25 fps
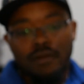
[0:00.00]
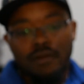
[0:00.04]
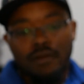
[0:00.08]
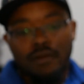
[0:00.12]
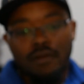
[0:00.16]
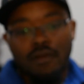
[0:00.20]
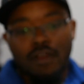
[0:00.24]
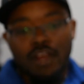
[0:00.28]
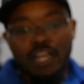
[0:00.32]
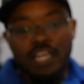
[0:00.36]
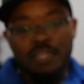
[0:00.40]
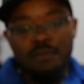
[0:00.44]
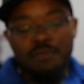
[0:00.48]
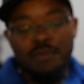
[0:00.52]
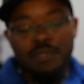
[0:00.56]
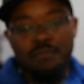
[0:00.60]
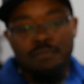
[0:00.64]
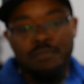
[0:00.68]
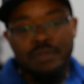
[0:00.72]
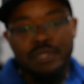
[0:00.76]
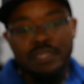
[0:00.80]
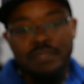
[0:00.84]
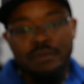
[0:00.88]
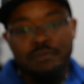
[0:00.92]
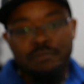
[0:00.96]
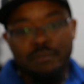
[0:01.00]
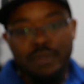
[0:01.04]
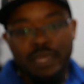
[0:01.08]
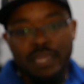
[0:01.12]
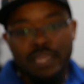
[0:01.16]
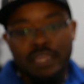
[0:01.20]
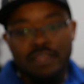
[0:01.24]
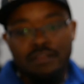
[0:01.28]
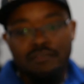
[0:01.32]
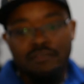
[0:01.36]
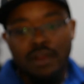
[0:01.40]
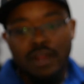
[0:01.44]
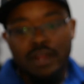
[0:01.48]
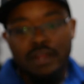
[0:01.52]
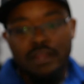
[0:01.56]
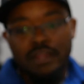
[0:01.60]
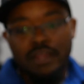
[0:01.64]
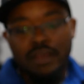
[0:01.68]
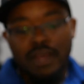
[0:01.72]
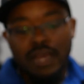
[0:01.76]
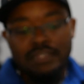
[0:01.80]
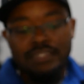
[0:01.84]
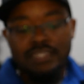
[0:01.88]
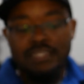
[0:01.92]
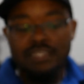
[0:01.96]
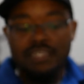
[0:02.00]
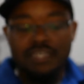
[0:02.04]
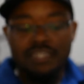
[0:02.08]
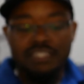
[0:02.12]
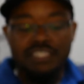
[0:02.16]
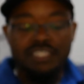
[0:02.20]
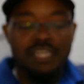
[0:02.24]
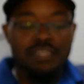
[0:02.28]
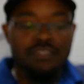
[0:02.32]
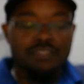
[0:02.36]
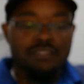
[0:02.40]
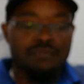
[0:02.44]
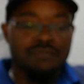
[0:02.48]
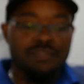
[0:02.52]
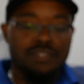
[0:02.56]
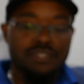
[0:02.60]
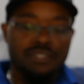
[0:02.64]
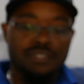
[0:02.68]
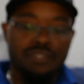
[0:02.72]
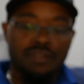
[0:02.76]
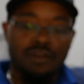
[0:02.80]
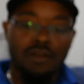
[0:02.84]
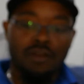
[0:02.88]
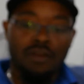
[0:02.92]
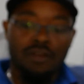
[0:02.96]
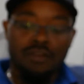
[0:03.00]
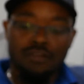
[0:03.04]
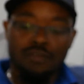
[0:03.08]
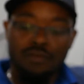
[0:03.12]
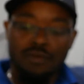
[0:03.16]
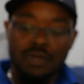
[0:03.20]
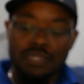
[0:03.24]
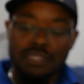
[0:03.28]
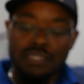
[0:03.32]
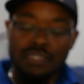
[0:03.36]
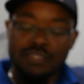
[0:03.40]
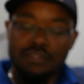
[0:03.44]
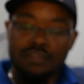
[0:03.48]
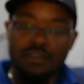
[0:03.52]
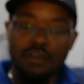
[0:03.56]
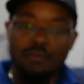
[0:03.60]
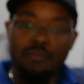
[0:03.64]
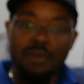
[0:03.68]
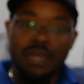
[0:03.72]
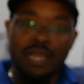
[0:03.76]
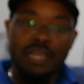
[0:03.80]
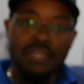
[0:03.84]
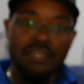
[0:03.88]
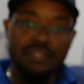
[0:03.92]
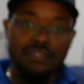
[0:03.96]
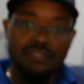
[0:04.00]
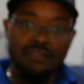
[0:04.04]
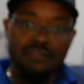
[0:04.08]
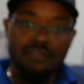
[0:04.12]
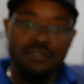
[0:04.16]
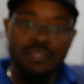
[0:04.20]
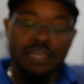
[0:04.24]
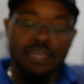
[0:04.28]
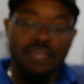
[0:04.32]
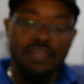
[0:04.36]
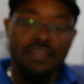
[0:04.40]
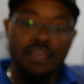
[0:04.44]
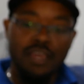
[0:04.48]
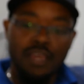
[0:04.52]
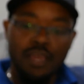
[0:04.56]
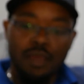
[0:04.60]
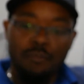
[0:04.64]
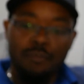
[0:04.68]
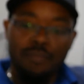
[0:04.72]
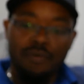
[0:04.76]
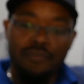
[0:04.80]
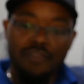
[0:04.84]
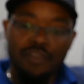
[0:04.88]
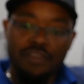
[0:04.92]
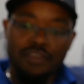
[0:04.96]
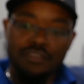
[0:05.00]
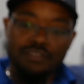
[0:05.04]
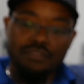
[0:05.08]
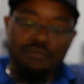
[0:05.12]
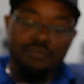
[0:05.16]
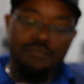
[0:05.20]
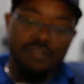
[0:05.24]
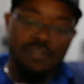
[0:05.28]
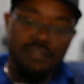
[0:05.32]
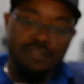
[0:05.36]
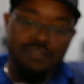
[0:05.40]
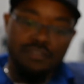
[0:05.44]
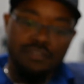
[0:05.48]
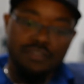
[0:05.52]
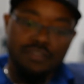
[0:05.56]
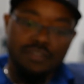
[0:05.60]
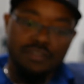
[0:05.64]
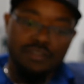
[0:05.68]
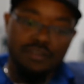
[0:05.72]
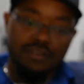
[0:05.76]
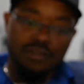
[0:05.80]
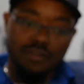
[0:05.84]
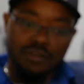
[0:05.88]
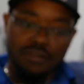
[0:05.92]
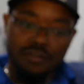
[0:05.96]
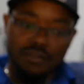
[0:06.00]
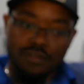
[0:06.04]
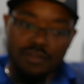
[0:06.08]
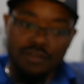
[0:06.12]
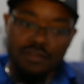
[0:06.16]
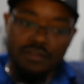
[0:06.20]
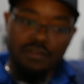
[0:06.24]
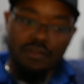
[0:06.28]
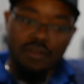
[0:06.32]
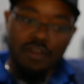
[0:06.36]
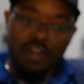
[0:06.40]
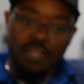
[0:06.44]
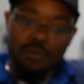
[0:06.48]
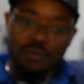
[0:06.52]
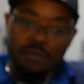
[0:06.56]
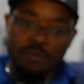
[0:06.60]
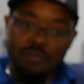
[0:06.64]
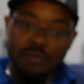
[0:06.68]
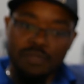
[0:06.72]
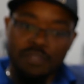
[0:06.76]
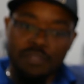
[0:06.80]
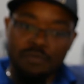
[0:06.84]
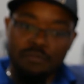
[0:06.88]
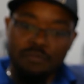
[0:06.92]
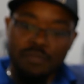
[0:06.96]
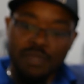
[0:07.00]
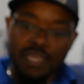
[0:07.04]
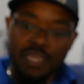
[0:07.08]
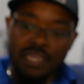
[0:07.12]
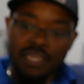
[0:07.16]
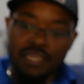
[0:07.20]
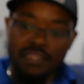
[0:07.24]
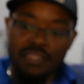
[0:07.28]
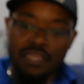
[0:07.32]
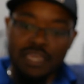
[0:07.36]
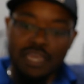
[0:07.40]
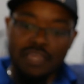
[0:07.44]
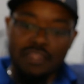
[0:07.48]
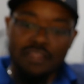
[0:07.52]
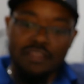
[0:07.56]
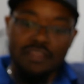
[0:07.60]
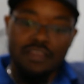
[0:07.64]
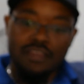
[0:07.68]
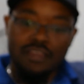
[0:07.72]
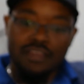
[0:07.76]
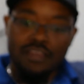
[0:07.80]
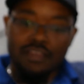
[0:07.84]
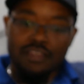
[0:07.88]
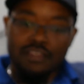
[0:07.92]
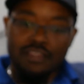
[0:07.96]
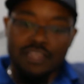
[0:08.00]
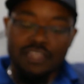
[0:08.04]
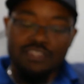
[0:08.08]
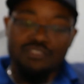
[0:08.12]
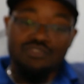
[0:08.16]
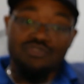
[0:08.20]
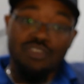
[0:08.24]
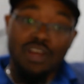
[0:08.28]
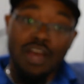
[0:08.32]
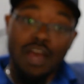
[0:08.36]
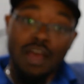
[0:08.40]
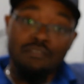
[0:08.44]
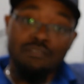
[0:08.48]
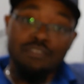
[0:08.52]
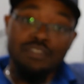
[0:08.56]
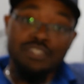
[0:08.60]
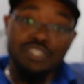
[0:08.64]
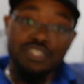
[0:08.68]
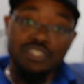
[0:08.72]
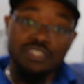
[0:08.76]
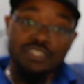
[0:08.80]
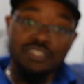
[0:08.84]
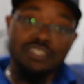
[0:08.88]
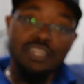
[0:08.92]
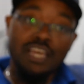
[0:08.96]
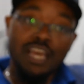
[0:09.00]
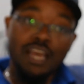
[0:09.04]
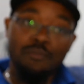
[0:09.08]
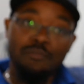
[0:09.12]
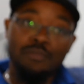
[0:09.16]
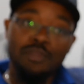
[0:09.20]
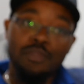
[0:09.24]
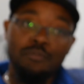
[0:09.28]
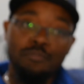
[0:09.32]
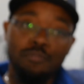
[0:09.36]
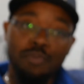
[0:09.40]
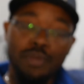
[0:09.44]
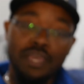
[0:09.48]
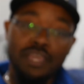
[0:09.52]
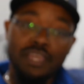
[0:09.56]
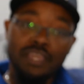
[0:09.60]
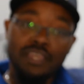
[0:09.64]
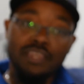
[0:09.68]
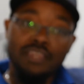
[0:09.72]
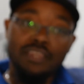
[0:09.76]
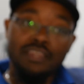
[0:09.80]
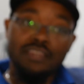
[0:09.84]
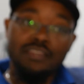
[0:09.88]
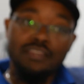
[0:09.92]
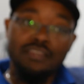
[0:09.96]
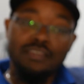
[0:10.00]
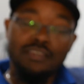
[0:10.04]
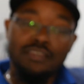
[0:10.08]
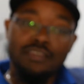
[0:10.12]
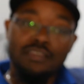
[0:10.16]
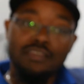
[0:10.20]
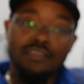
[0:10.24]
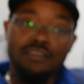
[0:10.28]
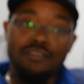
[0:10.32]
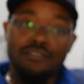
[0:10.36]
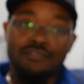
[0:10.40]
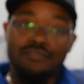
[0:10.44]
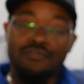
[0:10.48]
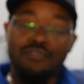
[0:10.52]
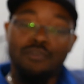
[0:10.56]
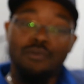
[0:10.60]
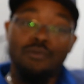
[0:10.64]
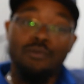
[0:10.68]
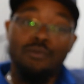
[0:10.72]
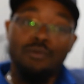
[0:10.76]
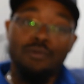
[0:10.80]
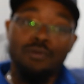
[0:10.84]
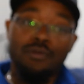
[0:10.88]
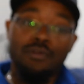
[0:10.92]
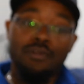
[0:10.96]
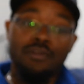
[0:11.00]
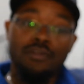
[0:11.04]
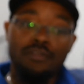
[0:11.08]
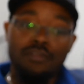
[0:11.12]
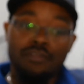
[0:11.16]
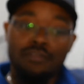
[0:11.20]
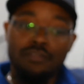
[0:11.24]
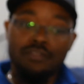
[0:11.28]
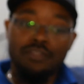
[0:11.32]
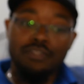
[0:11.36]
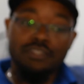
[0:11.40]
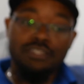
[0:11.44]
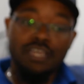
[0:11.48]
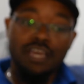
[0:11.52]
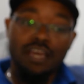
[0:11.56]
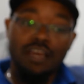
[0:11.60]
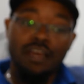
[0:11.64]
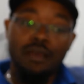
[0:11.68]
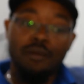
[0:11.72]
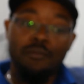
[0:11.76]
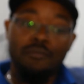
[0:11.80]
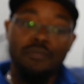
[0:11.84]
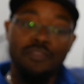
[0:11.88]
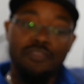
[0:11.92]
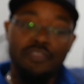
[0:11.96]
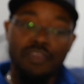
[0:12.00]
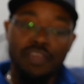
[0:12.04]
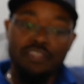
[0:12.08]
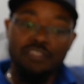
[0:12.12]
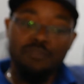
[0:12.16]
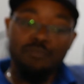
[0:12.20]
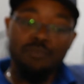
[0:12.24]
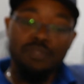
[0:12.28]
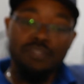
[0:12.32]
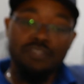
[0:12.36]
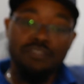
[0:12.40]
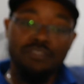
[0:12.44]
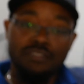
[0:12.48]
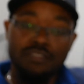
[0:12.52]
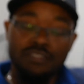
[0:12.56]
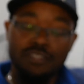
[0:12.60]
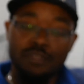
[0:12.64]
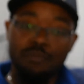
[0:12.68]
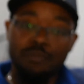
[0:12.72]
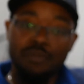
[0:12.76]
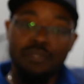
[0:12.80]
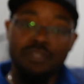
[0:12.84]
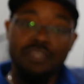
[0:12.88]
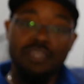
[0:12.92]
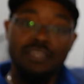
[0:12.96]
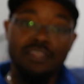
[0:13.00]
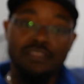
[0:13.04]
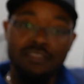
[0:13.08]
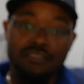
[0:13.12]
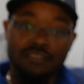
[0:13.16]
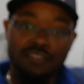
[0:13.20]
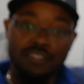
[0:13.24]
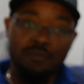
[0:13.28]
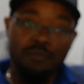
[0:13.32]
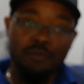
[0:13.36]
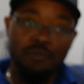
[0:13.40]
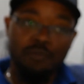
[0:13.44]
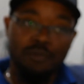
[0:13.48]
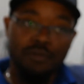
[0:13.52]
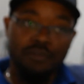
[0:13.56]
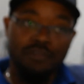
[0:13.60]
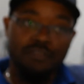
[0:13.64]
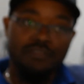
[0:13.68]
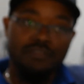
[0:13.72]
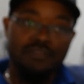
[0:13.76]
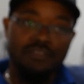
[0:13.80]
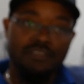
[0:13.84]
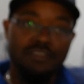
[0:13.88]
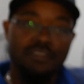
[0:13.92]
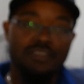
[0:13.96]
argument being made right now. I didn't get a chance to read the article. I need to go back and do that. But there's an argument being made that drivers should not be paid for the time that they spend sleeping in the sleeper berth,